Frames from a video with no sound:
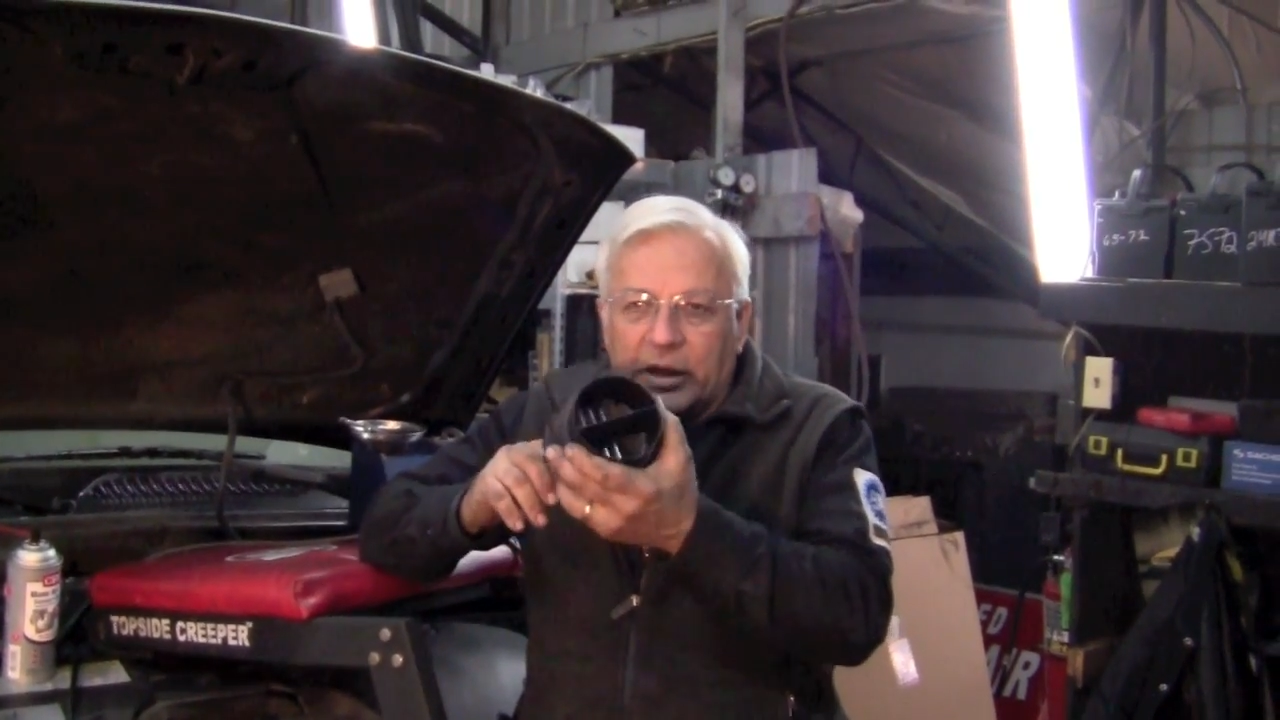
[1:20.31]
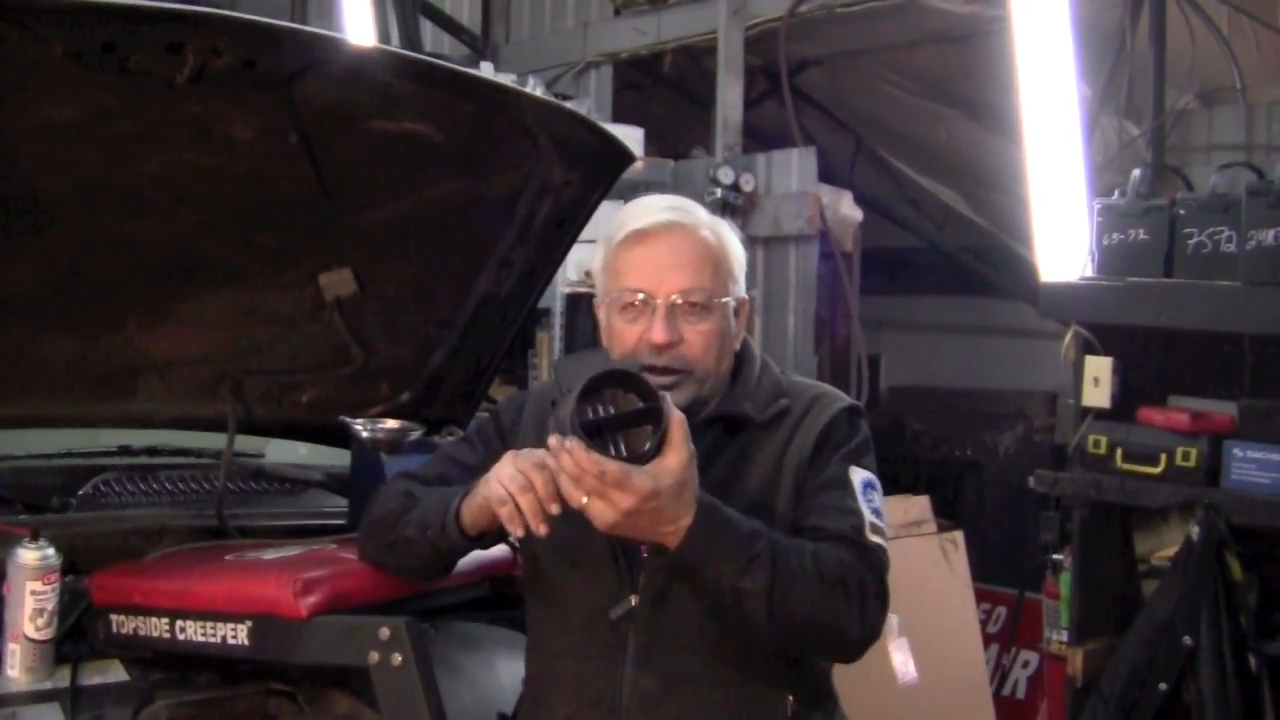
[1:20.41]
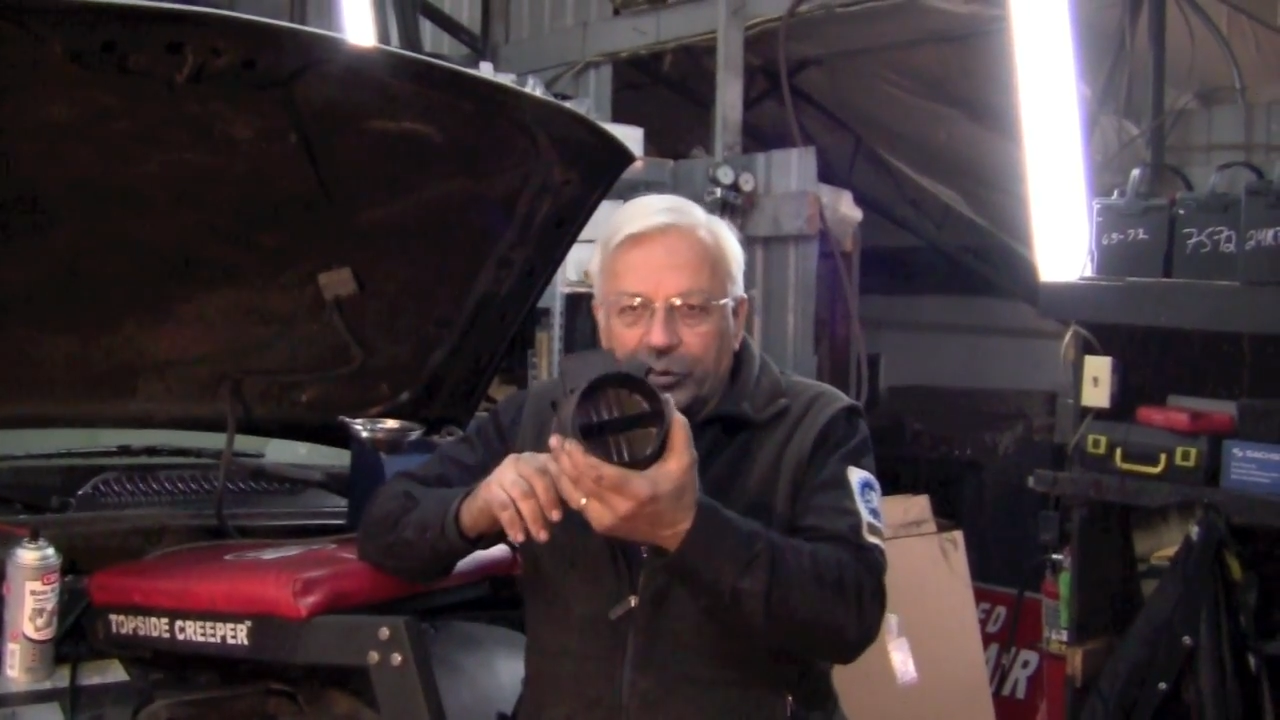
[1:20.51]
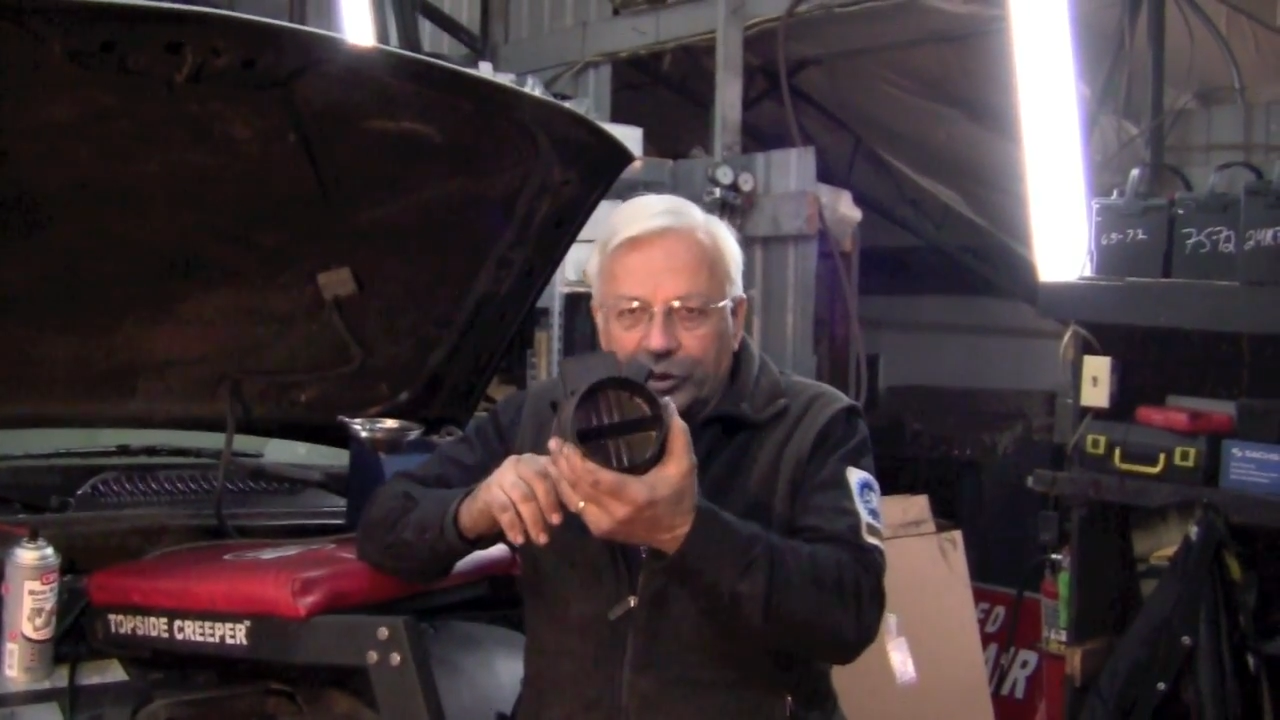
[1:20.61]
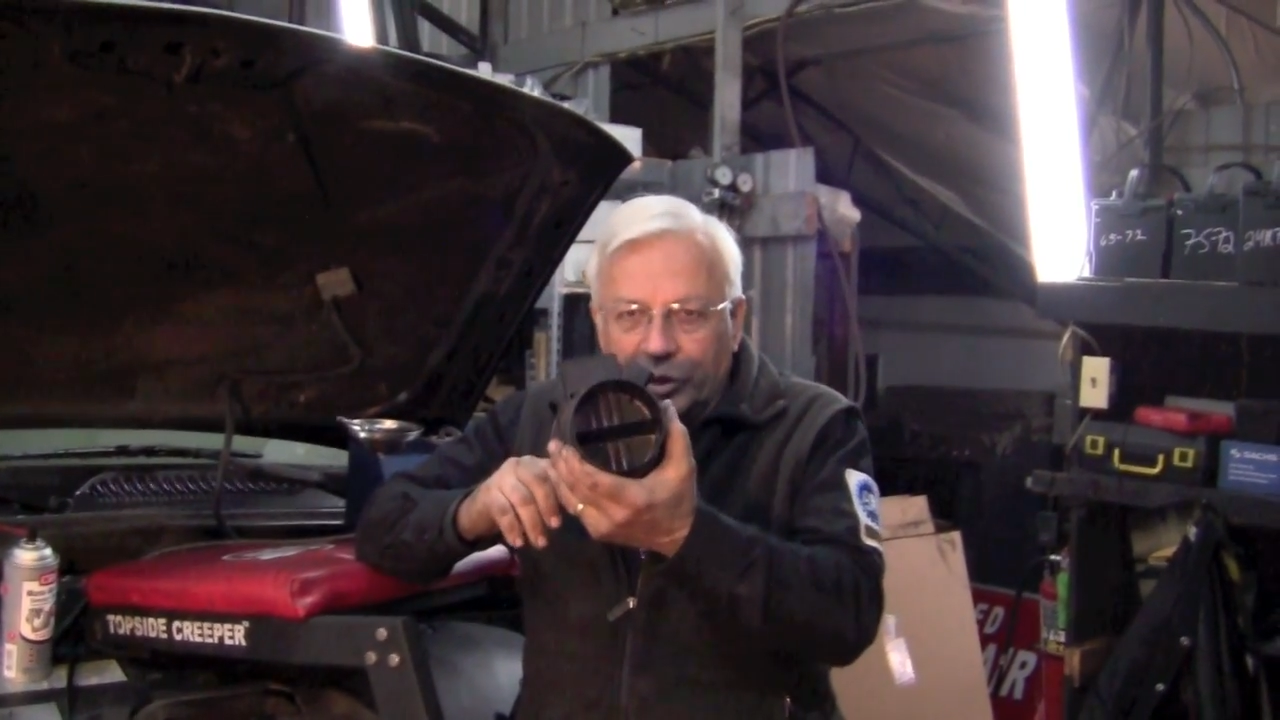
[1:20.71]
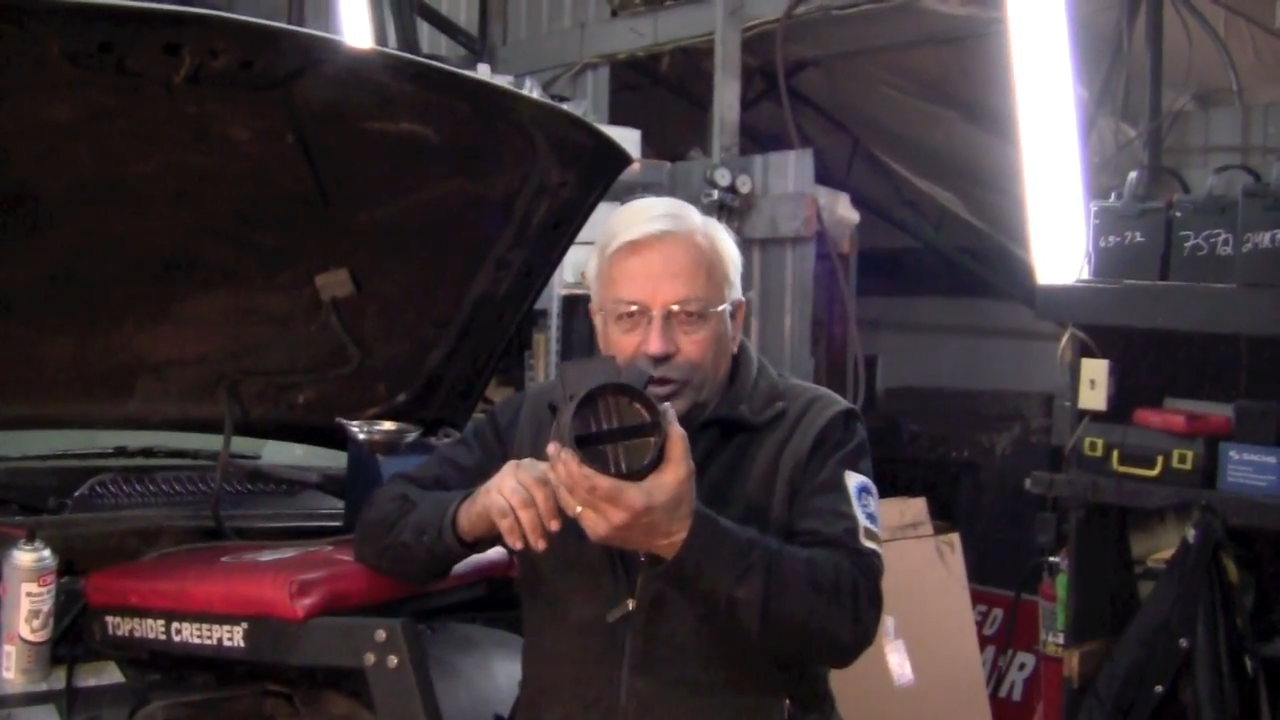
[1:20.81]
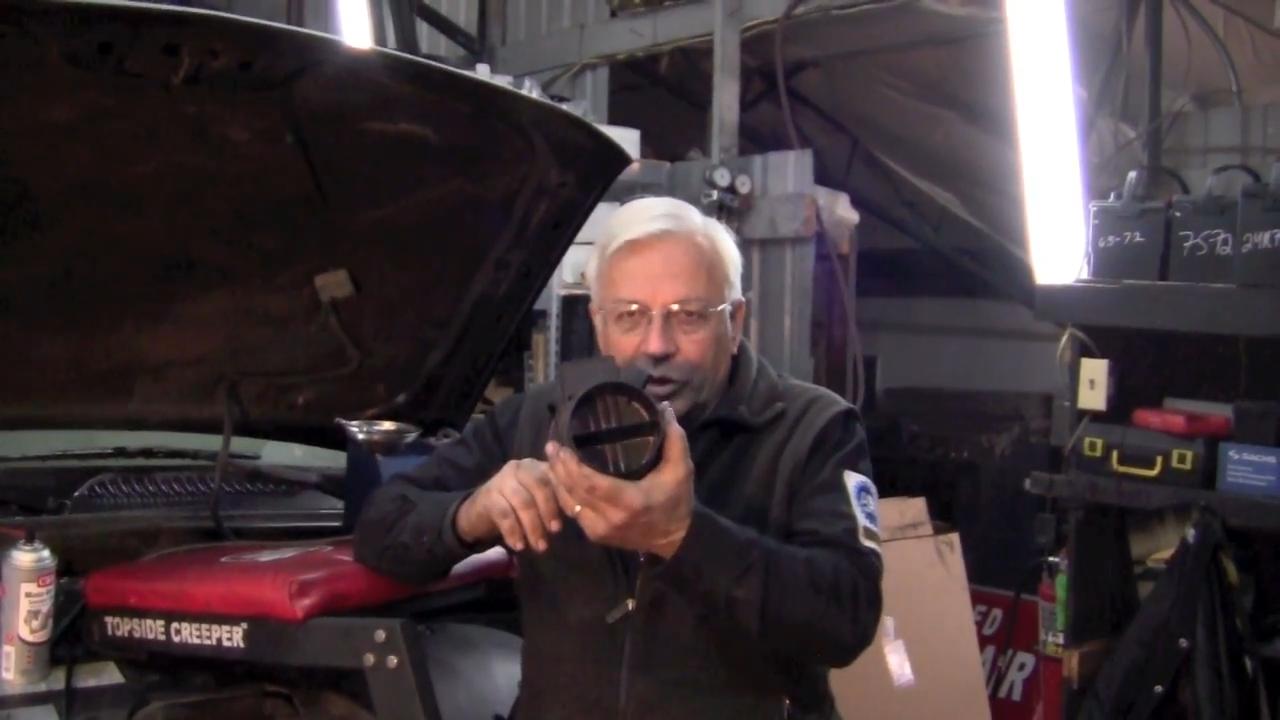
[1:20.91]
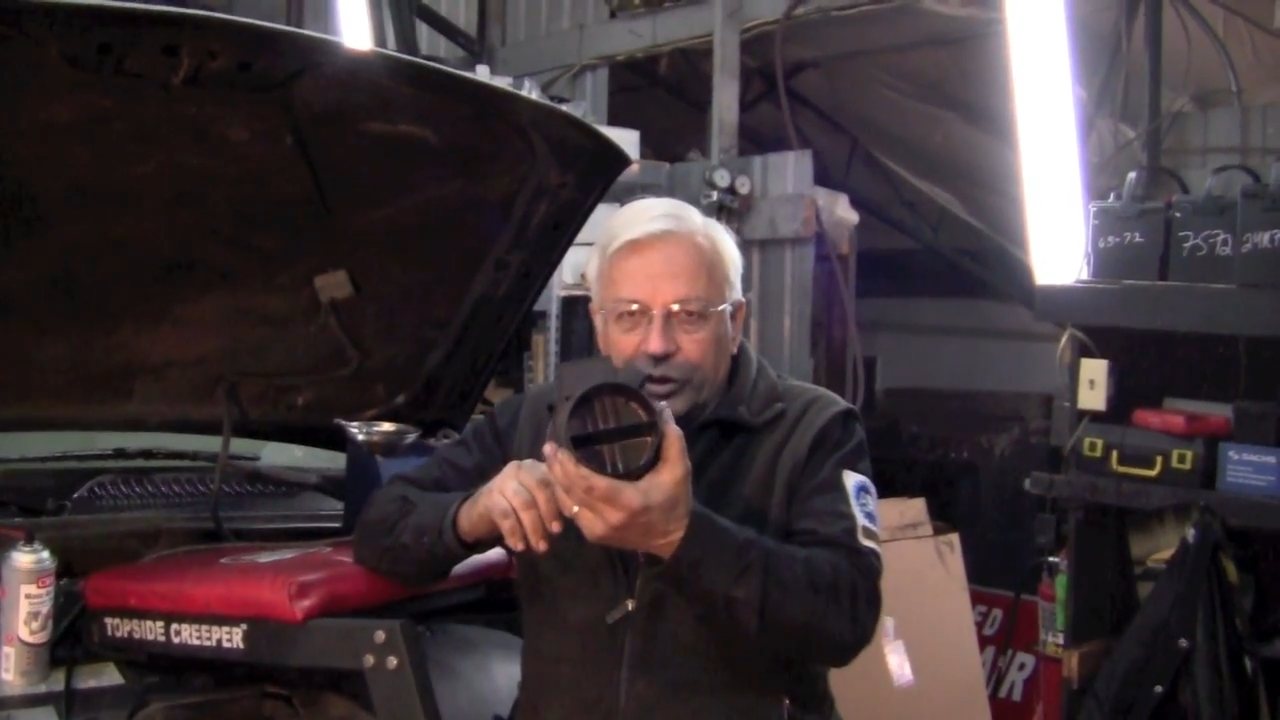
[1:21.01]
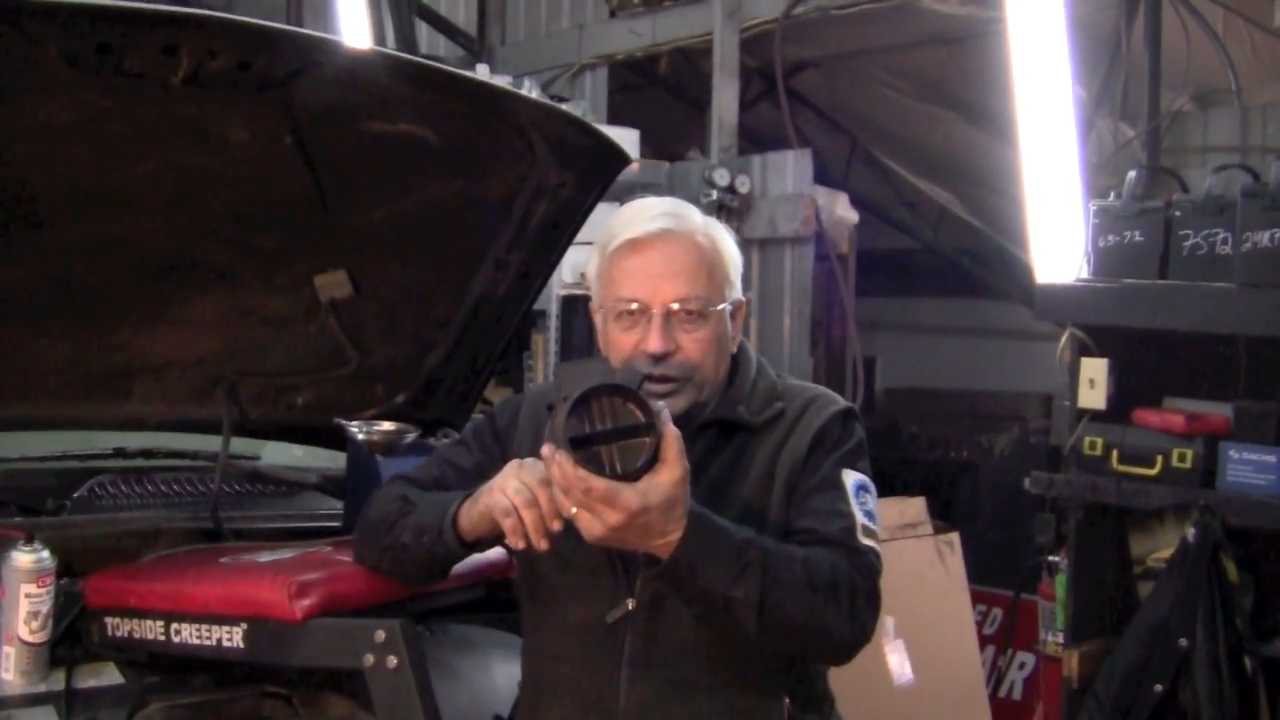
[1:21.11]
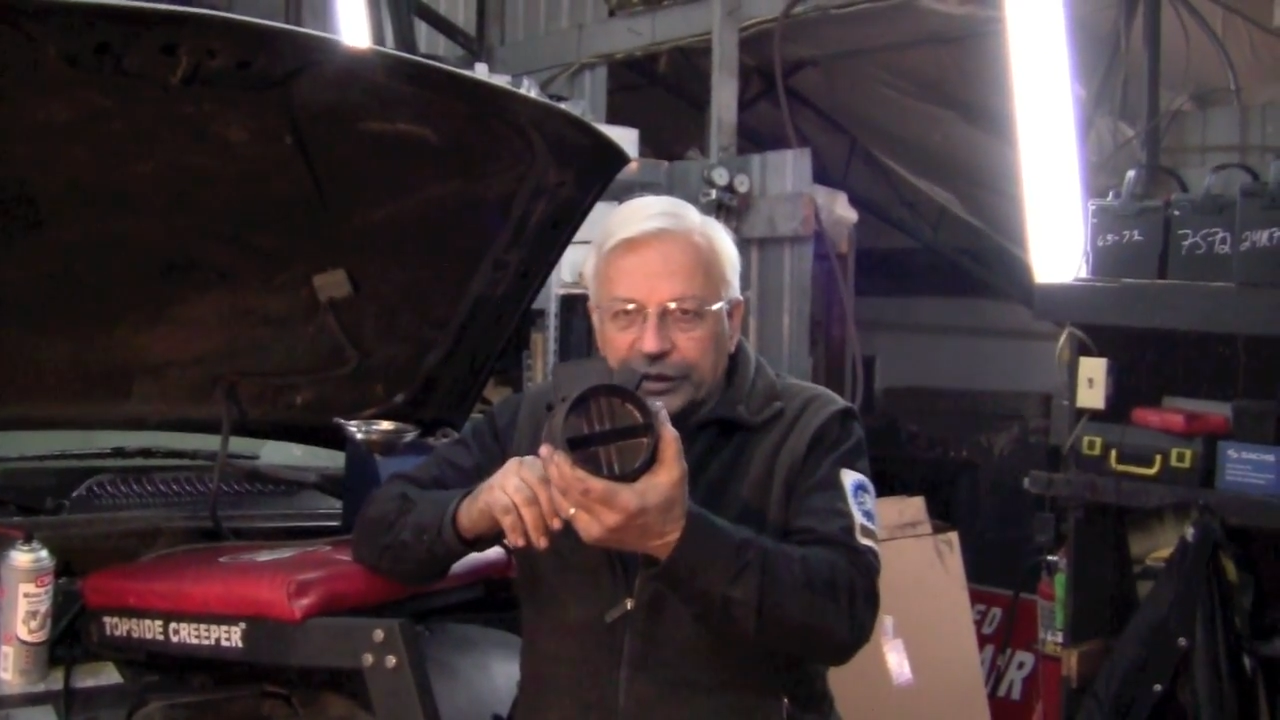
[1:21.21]
and when you
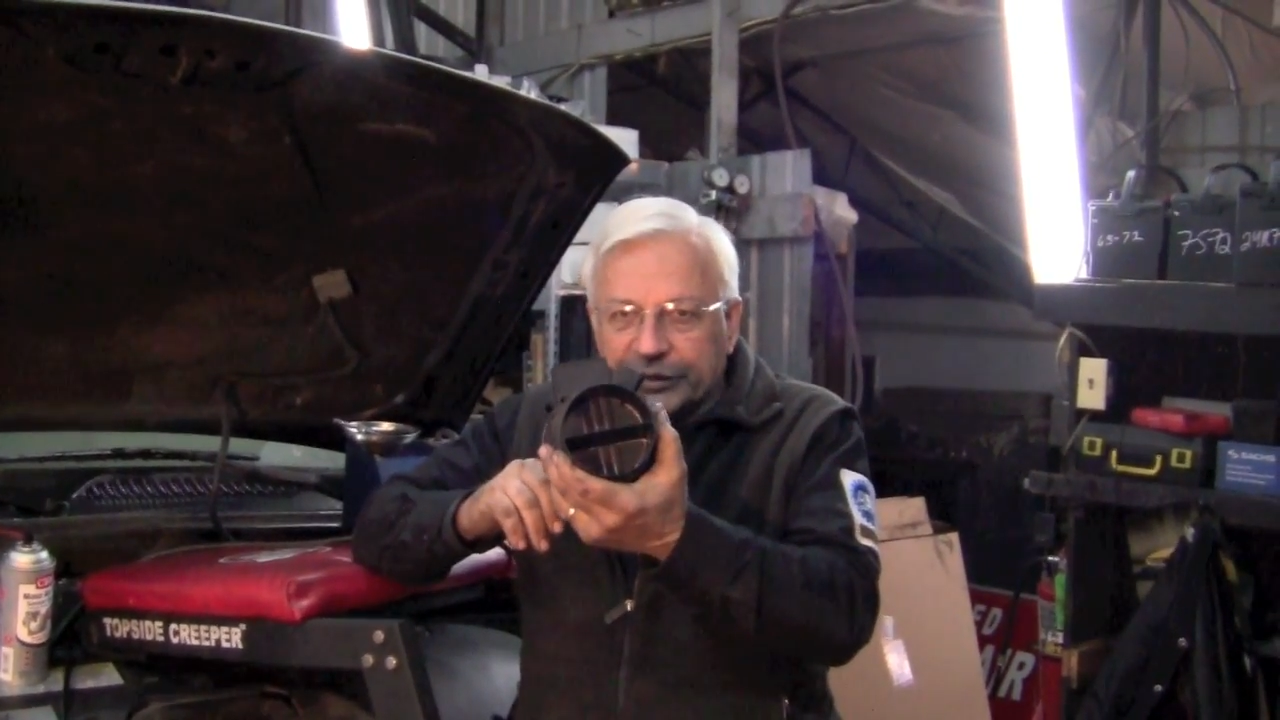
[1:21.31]
look on the